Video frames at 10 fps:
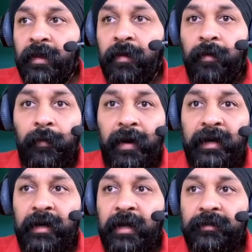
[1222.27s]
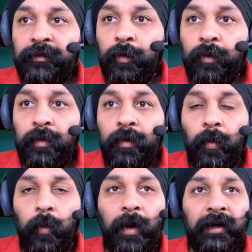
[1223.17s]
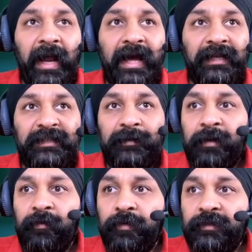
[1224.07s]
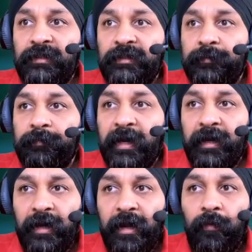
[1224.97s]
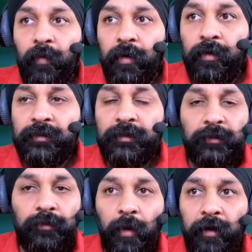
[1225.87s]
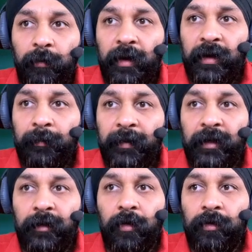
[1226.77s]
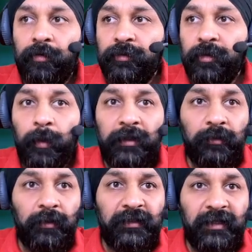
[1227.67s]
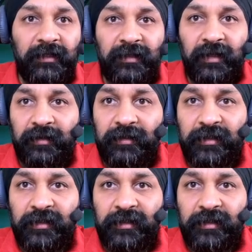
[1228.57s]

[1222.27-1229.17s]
Right. So what Ansible was inspecting was 200, but it got 201. So it said that this is